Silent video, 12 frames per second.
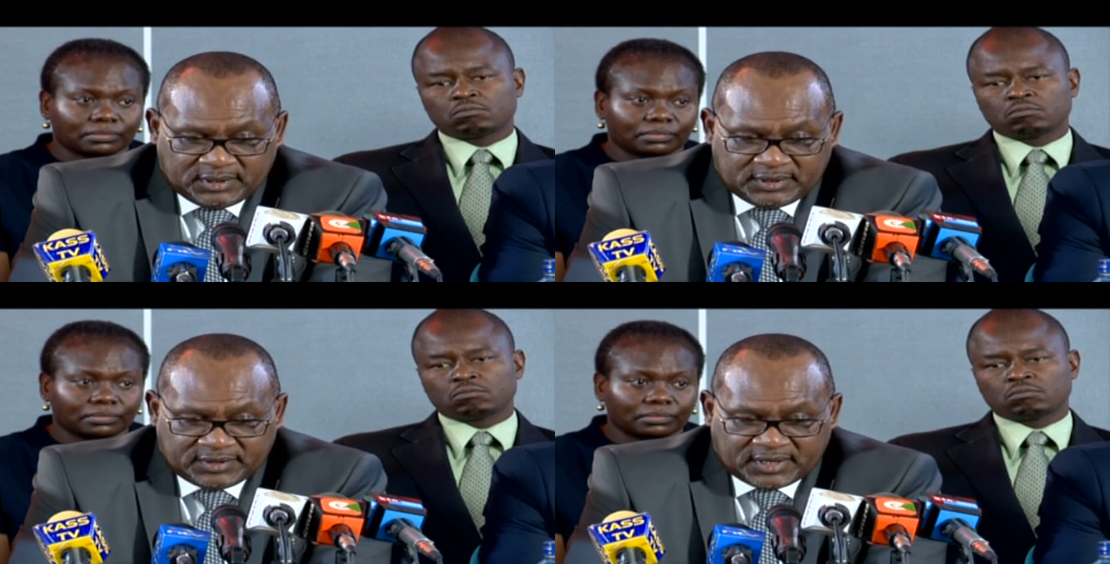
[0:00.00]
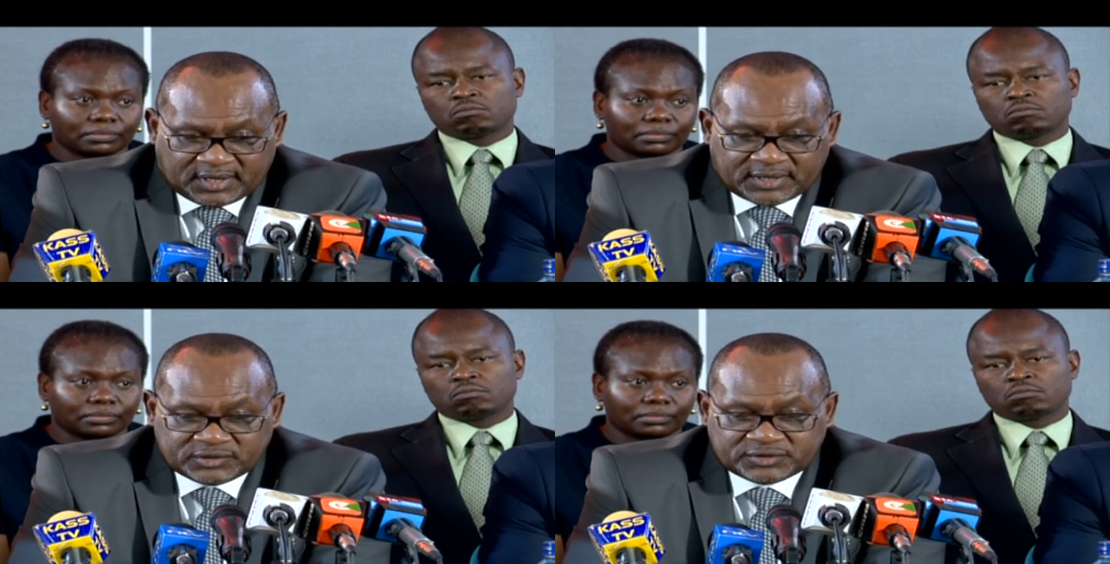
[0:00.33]
Speaker 1: in the
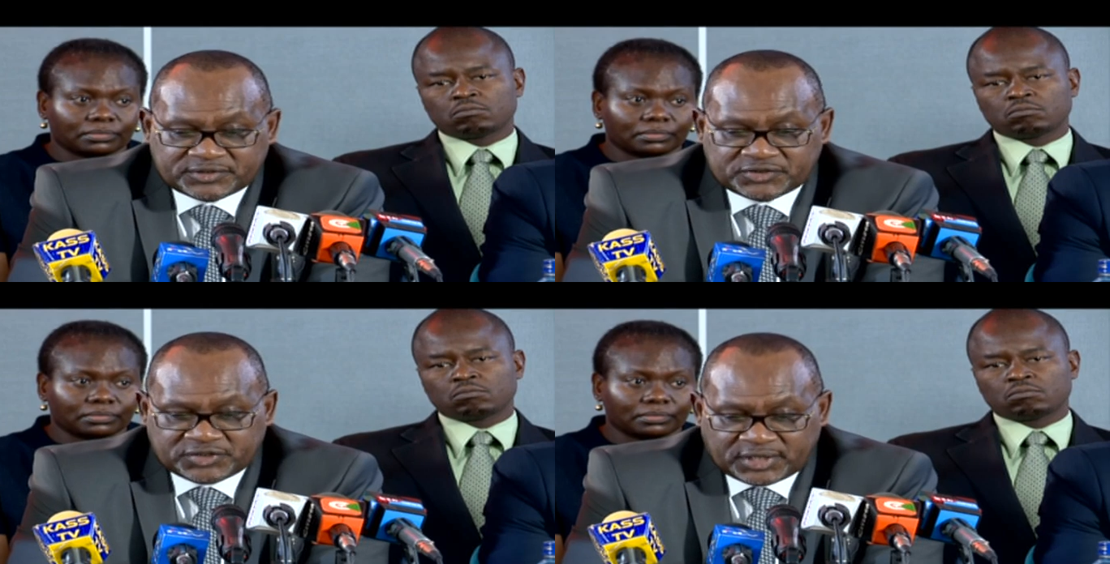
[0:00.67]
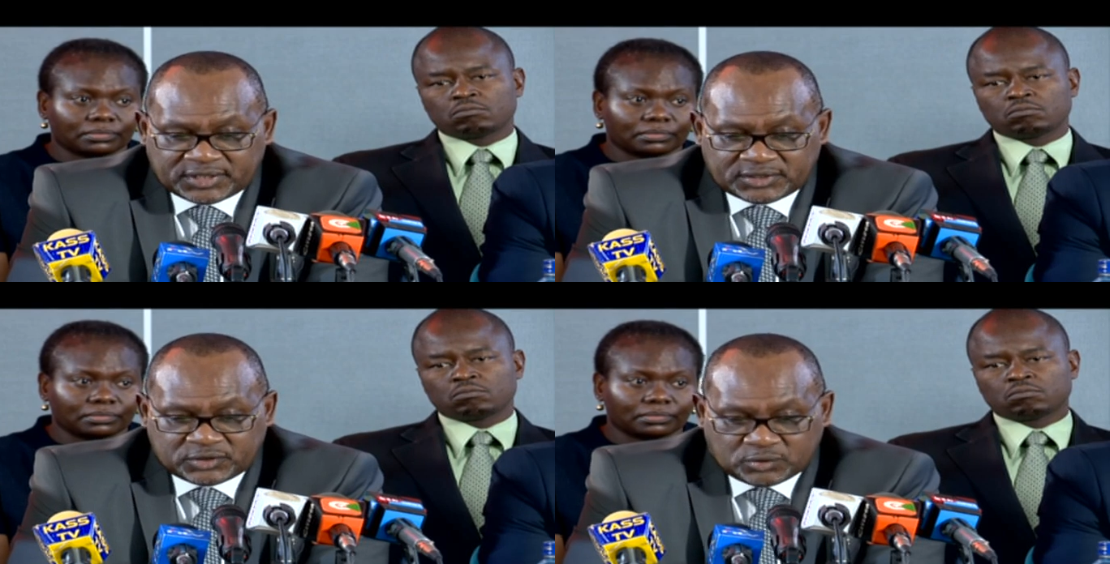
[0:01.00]
country's
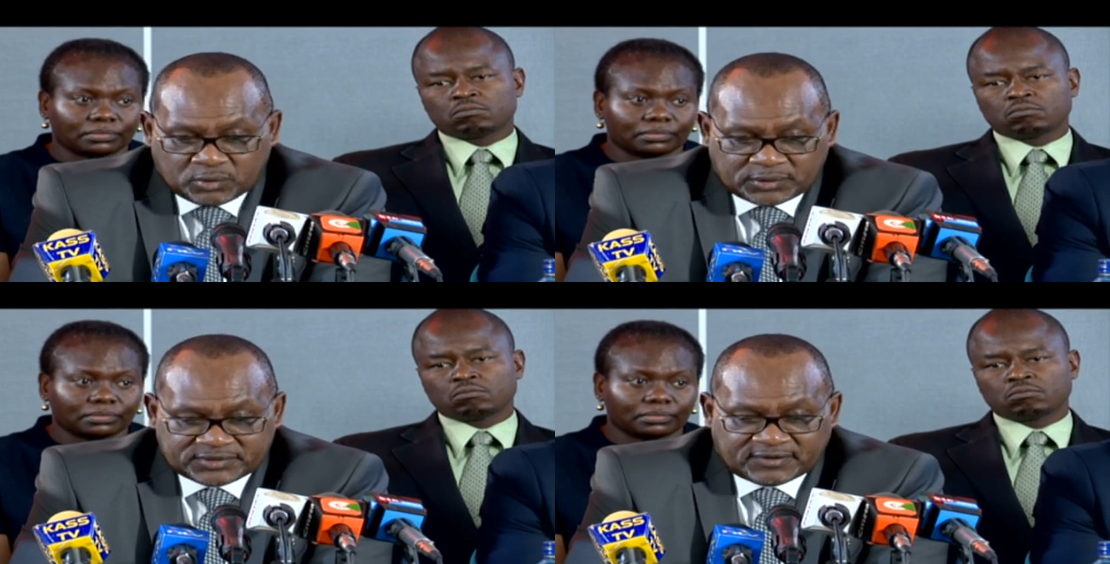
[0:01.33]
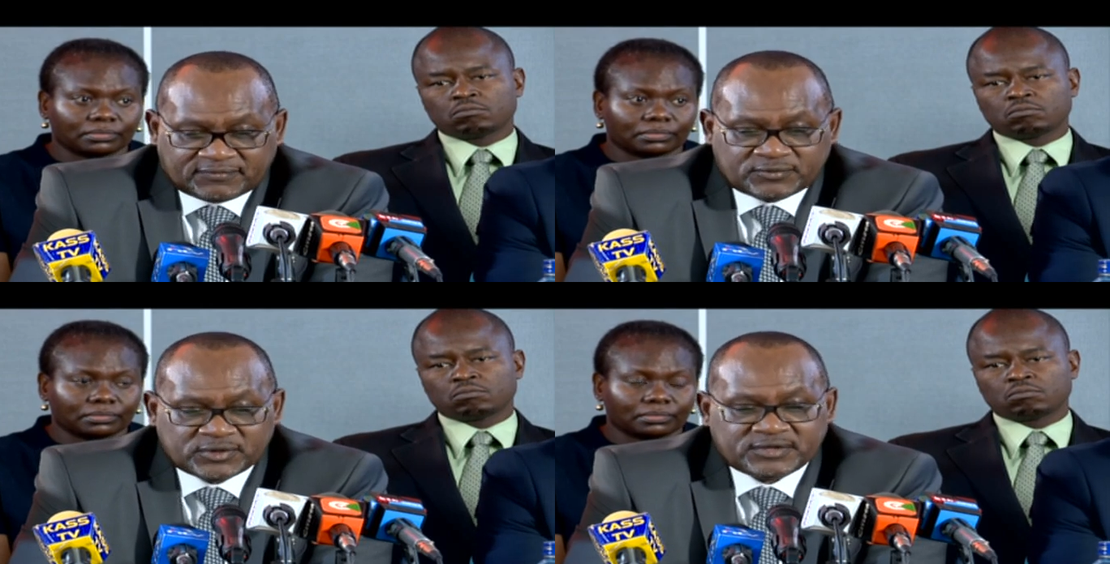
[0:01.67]
journey towards a
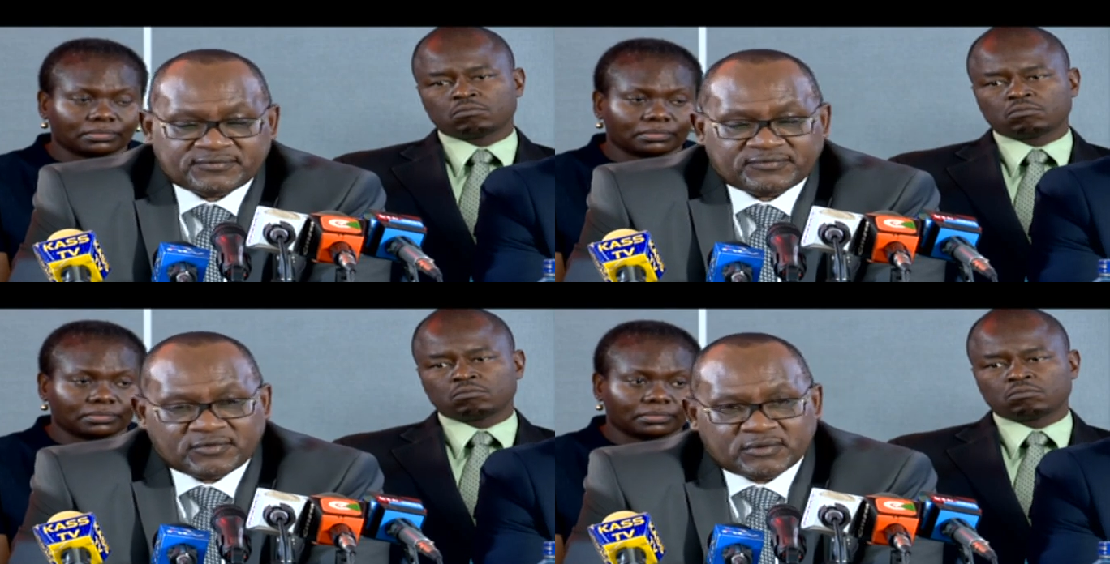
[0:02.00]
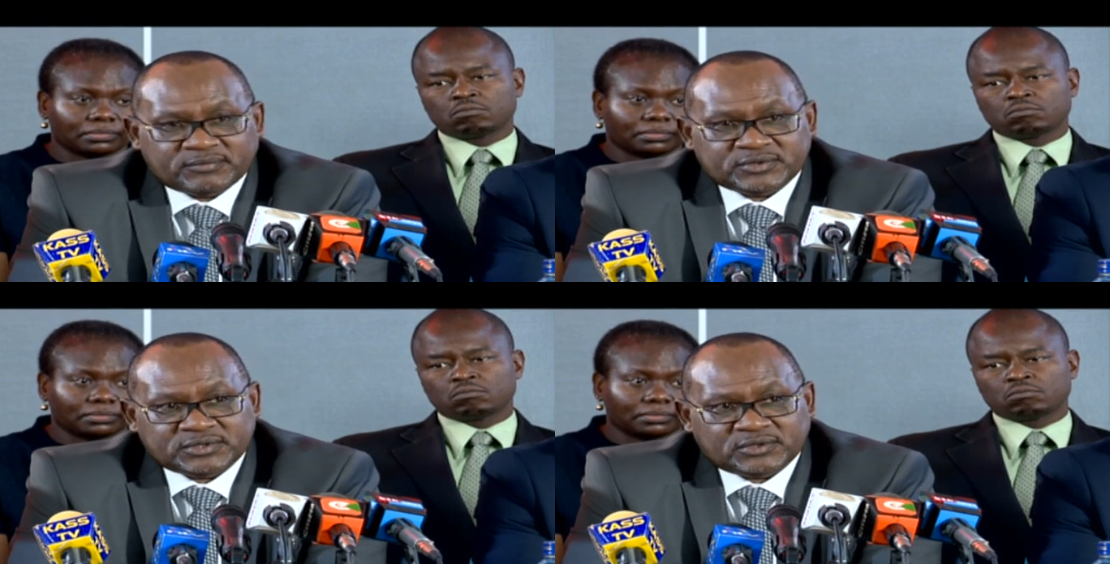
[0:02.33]
fully
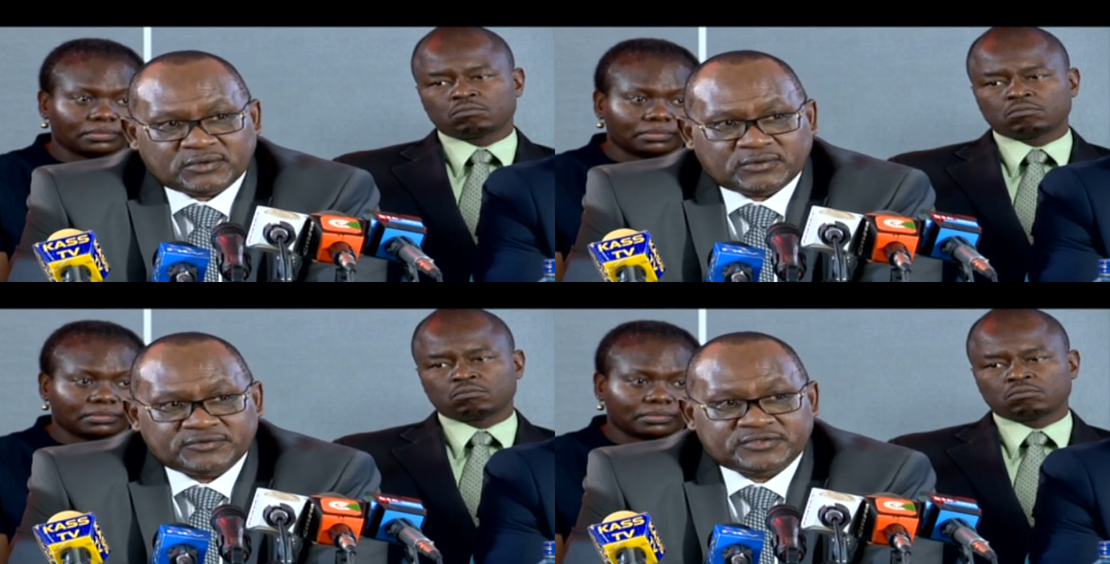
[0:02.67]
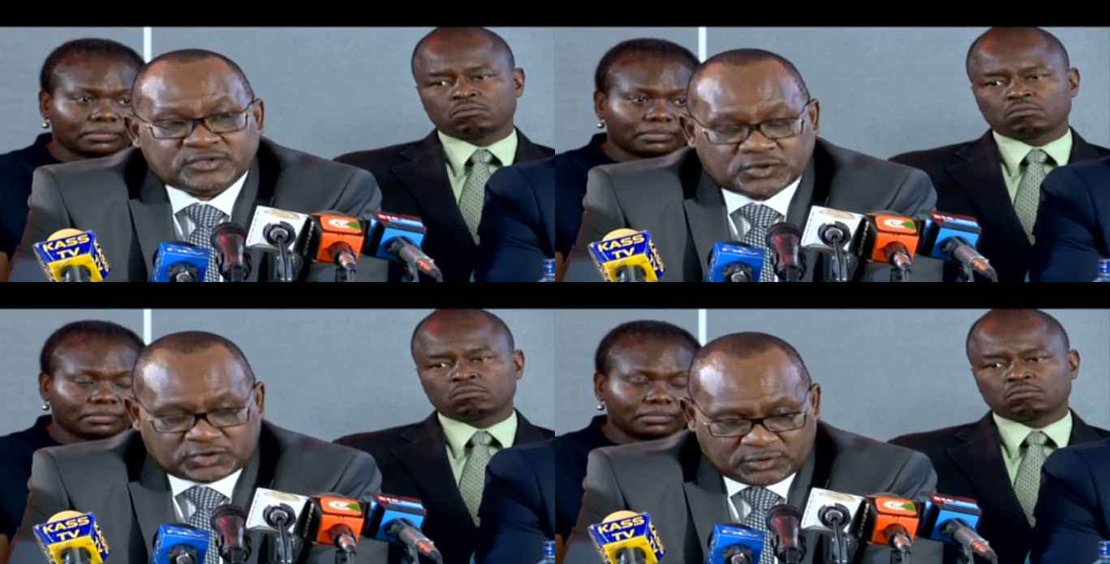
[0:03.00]
formed
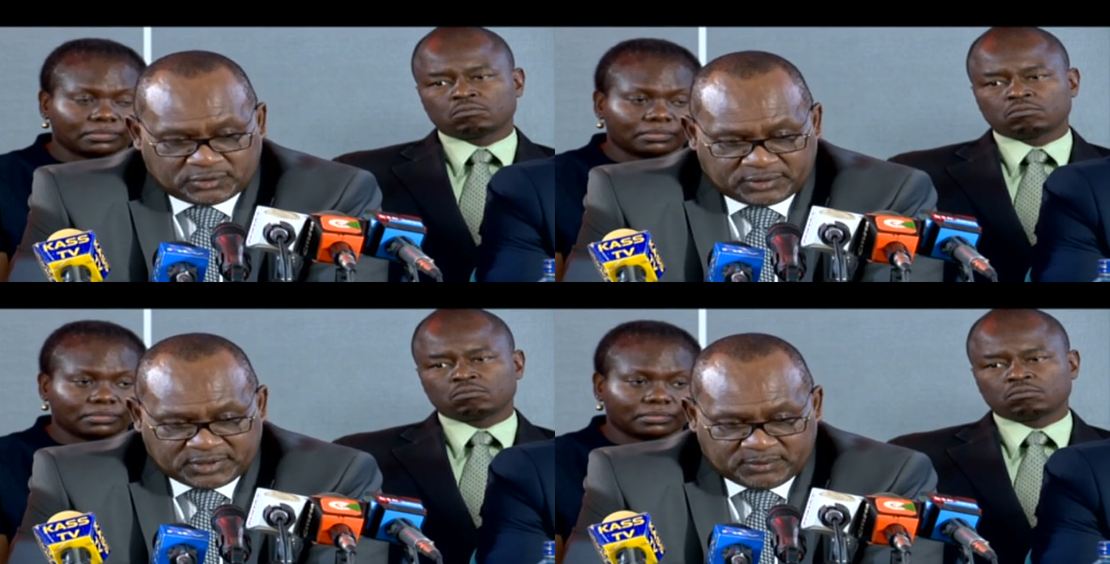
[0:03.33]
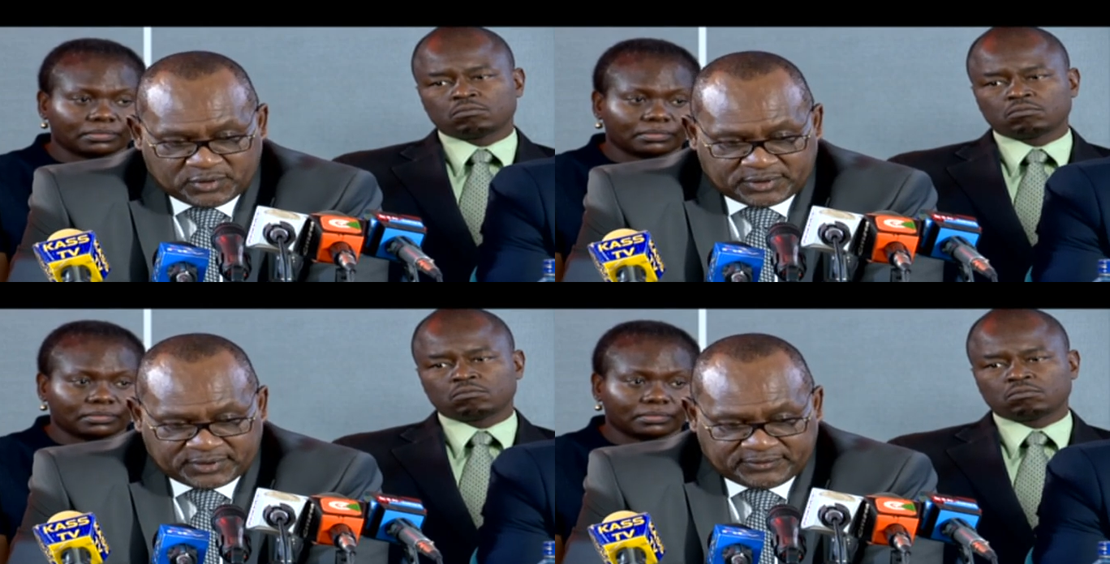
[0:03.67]
constitutional
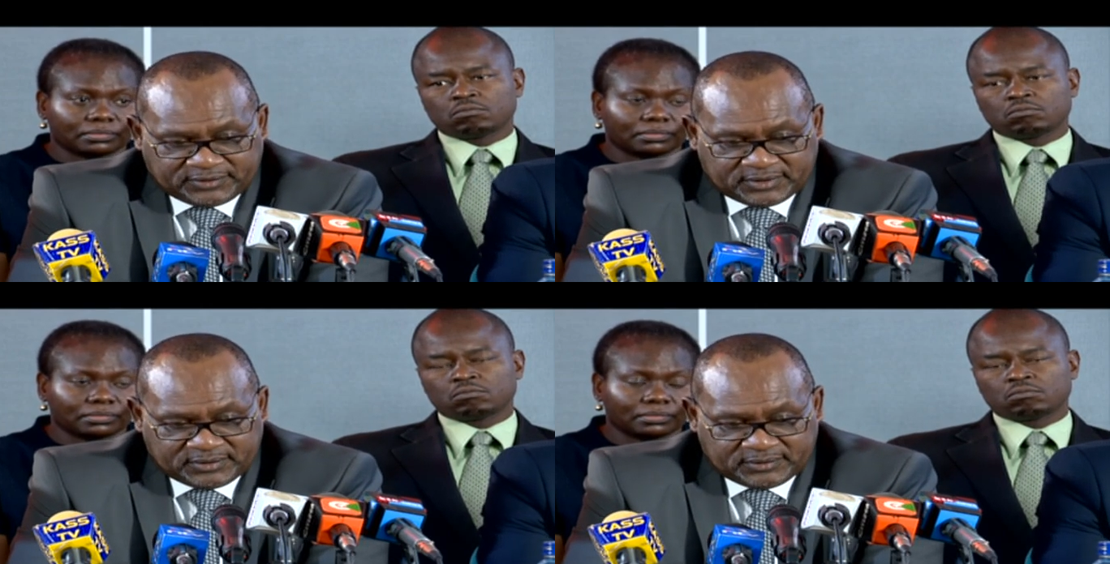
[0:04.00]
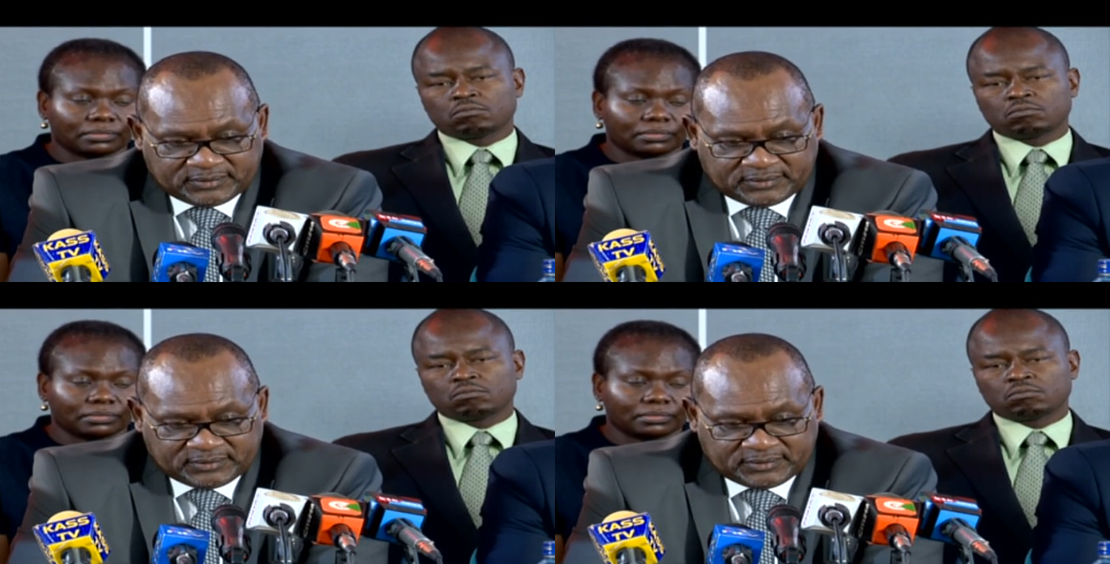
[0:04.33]
democracy.